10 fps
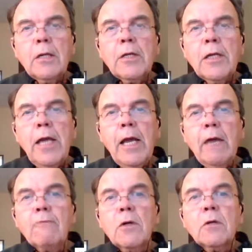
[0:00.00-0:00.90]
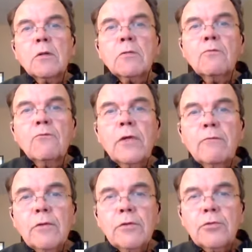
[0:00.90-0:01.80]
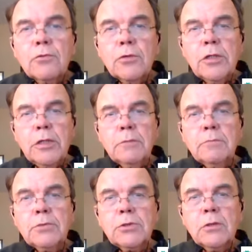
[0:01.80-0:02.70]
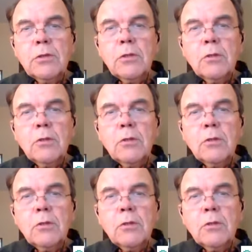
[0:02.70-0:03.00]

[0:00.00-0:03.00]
They have vivid dreams,